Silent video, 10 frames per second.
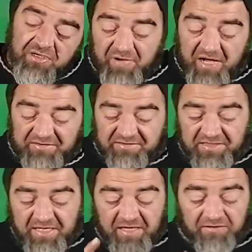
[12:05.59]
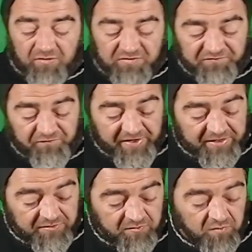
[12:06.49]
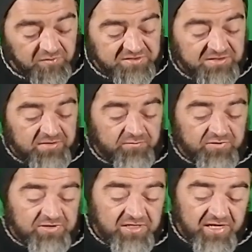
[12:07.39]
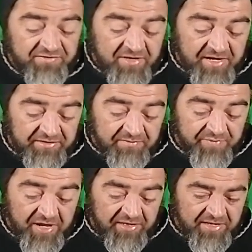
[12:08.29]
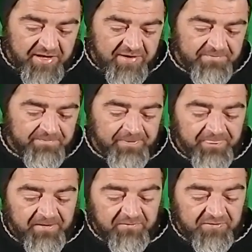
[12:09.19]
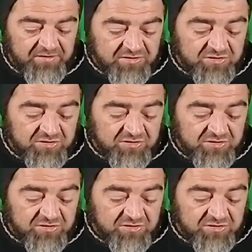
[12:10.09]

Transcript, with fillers: but it looks freaking awesome with the leather at the back here, with the